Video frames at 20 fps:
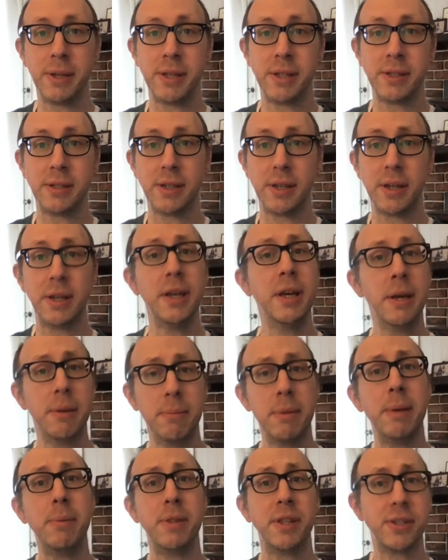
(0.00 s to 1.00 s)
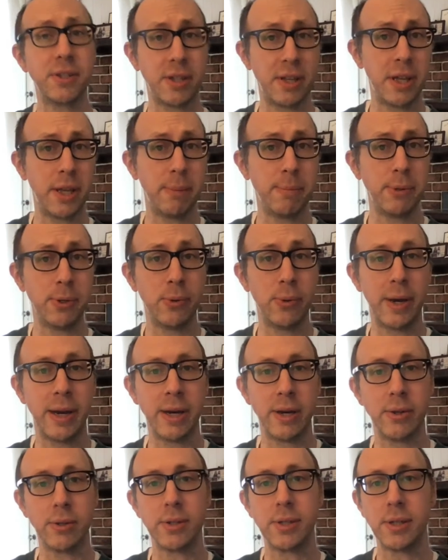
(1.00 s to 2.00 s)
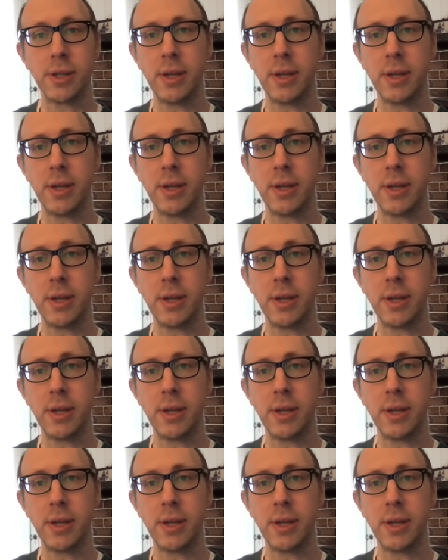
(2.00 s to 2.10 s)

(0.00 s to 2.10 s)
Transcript: and maybe this will help you out.